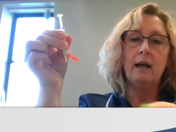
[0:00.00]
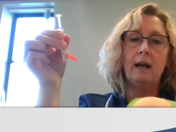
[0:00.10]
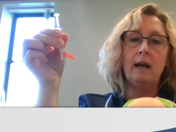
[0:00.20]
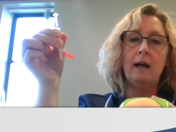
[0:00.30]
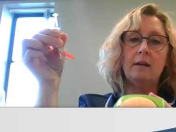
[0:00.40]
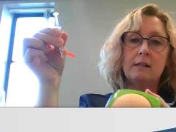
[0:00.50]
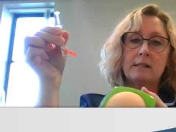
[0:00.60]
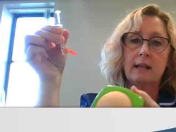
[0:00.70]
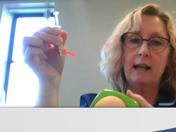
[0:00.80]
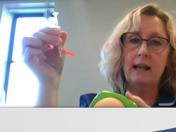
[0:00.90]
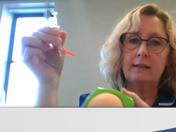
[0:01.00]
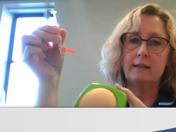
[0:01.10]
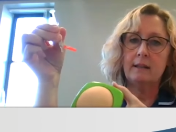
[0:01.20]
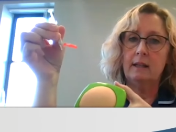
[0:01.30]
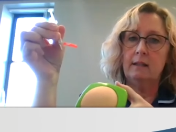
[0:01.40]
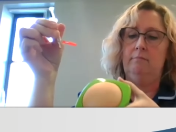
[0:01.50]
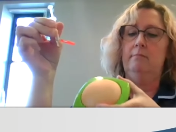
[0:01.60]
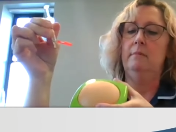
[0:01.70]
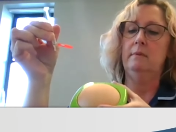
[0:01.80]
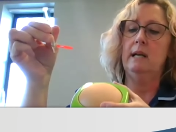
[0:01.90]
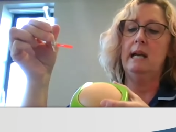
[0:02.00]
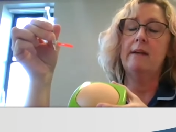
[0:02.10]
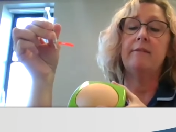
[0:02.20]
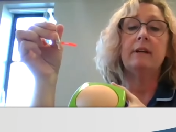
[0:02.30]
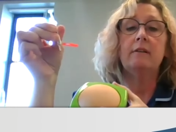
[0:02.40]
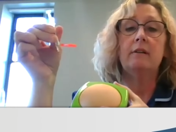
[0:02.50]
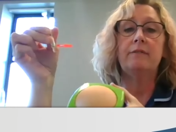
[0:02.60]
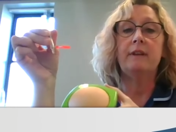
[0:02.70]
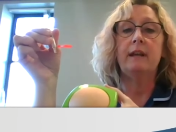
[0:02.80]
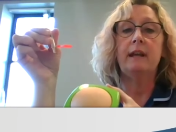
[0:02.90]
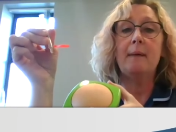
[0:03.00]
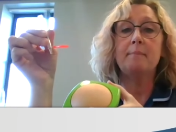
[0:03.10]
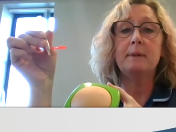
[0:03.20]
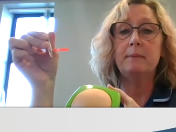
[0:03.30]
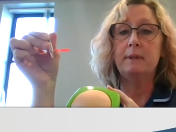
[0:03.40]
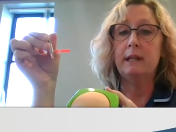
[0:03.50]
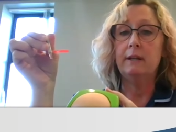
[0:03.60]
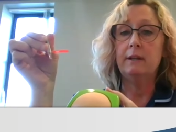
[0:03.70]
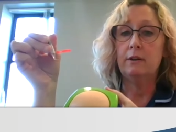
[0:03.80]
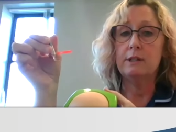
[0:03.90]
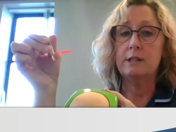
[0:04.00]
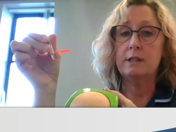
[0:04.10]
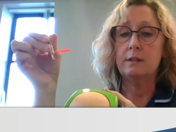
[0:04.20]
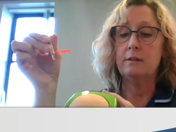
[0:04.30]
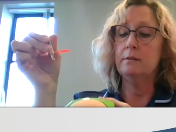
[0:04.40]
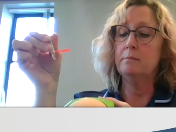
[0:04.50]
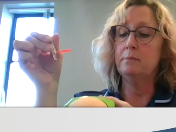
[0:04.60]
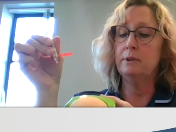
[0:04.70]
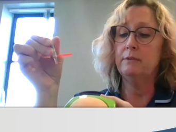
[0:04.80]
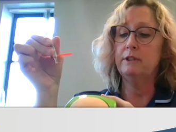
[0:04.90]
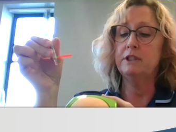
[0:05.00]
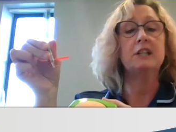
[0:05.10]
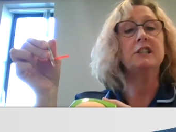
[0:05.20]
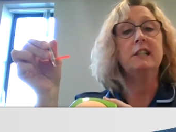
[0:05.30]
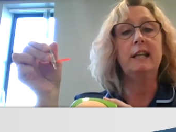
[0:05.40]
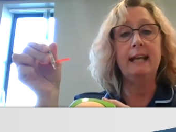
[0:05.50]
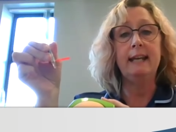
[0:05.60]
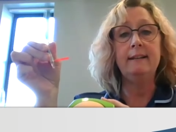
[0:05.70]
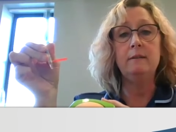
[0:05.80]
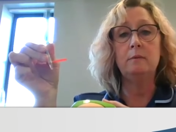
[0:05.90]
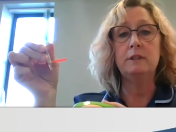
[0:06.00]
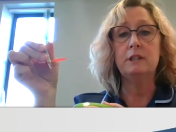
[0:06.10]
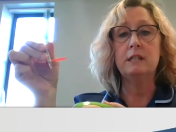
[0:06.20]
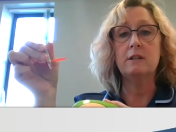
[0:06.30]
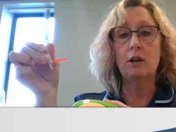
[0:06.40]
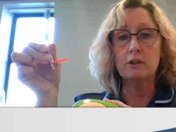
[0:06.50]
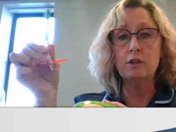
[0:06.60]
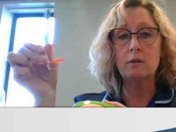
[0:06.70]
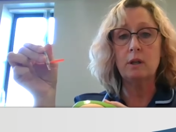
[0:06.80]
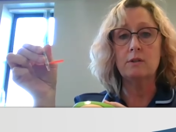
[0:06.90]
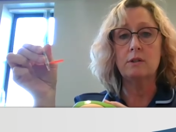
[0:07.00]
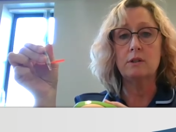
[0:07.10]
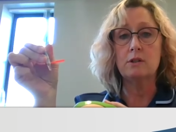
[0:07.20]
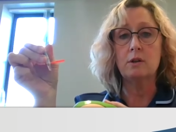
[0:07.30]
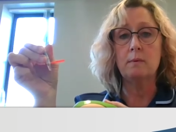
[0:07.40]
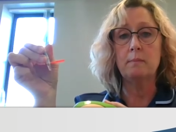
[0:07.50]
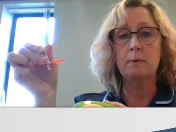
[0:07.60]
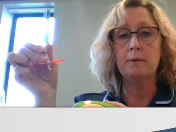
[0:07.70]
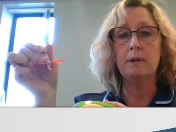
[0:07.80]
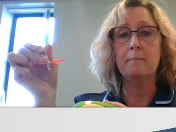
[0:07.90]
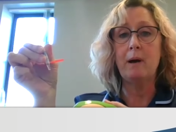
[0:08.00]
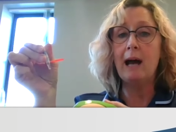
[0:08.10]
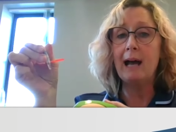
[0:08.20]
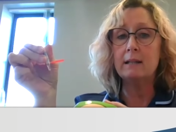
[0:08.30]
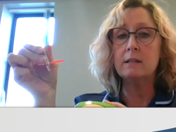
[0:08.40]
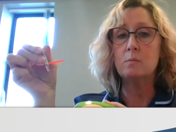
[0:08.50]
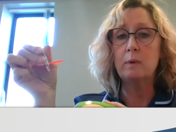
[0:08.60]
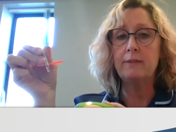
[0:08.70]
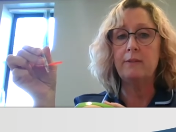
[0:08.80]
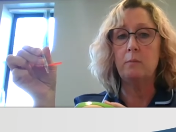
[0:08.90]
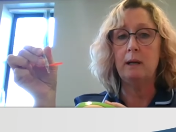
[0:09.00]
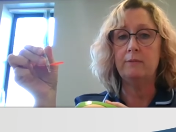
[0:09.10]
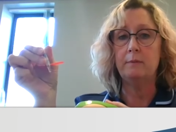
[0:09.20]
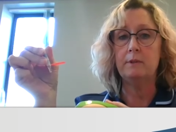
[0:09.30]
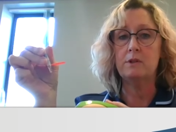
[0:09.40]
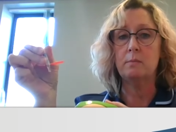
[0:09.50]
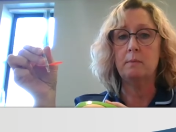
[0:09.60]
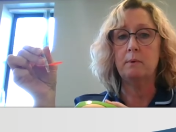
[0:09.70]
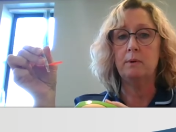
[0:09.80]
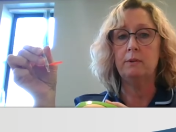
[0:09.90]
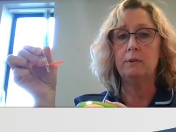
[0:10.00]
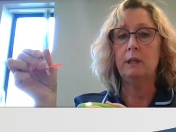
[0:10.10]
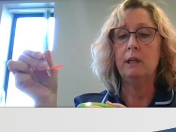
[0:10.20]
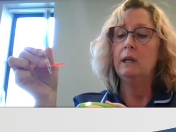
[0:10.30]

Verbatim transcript: uh, select the area of the abdomen that you're going to put your injection in, which is not too close to the tummy button, about hands width away from the tummy button.